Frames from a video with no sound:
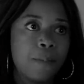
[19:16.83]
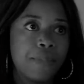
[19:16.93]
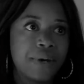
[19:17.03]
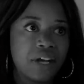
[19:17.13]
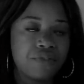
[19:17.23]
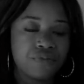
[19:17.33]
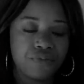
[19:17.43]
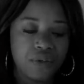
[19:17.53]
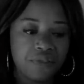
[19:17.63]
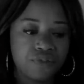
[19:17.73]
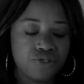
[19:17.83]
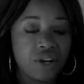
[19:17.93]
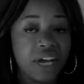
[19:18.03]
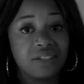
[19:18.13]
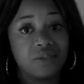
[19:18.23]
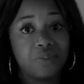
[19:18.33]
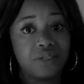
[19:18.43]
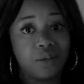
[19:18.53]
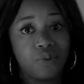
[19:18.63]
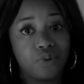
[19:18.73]
But I've tried to put
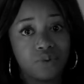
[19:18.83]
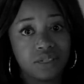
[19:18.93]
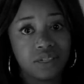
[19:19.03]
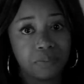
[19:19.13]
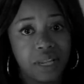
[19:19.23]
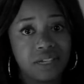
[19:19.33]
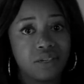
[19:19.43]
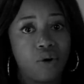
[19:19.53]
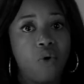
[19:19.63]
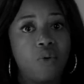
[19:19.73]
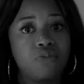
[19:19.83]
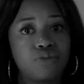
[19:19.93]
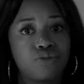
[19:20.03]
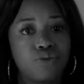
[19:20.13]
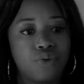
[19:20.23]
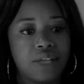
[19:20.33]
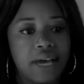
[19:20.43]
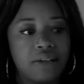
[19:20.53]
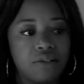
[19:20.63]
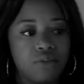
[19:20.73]
some rules in place at home, so
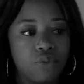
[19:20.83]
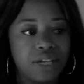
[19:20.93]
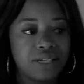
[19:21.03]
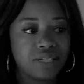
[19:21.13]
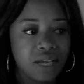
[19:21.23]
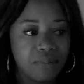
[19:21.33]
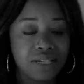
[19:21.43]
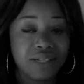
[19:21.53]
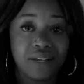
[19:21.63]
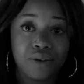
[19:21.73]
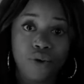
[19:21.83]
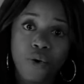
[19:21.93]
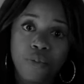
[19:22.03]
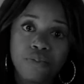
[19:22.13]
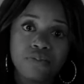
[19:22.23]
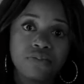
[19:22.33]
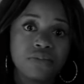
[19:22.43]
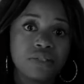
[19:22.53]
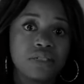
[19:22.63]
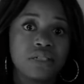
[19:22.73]
that we establish that at home
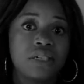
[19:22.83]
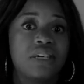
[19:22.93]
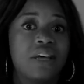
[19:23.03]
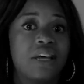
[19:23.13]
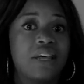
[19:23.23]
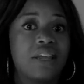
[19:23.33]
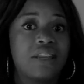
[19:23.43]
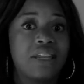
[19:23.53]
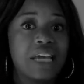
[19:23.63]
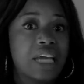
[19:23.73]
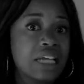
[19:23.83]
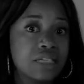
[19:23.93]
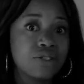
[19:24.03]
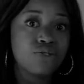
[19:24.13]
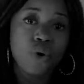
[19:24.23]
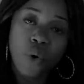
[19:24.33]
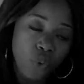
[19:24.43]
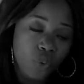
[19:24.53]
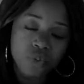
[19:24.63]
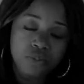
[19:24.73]
there is
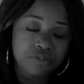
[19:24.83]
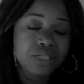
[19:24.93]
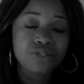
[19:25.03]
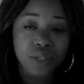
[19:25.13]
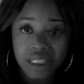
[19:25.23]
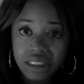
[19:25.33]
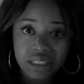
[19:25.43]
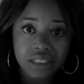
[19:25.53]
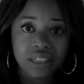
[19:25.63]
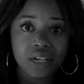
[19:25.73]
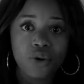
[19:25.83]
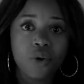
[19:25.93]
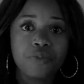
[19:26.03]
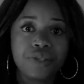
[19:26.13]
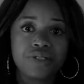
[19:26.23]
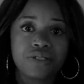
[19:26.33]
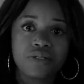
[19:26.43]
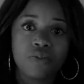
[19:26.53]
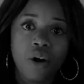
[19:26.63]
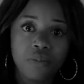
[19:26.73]
no MISRED. At home there's this
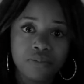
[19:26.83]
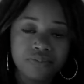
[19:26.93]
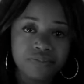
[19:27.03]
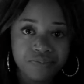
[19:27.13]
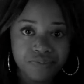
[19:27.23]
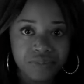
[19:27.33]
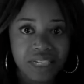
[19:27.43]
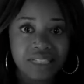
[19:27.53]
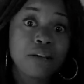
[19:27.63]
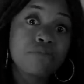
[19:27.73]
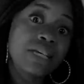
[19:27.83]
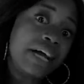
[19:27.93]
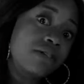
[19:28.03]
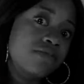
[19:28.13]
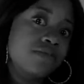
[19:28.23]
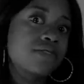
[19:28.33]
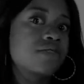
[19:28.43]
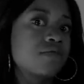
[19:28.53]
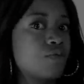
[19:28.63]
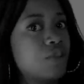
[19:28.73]
mom, and sometimes
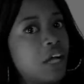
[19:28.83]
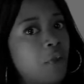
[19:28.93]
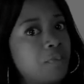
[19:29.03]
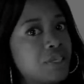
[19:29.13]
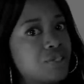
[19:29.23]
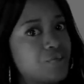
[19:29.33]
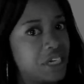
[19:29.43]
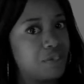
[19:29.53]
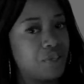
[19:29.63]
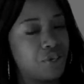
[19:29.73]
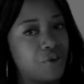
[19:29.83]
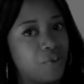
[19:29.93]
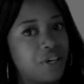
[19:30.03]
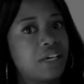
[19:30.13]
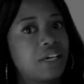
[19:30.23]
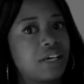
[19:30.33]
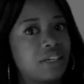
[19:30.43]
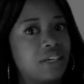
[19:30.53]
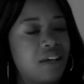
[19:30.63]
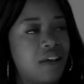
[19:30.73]
we'll help MISRED with her work,
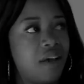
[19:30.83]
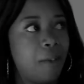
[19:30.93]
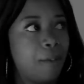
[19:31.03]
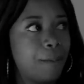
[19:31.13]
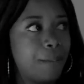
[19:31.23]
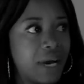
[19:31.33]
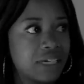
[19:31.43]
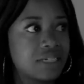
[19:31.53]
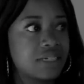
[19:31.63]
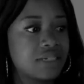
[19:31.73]
but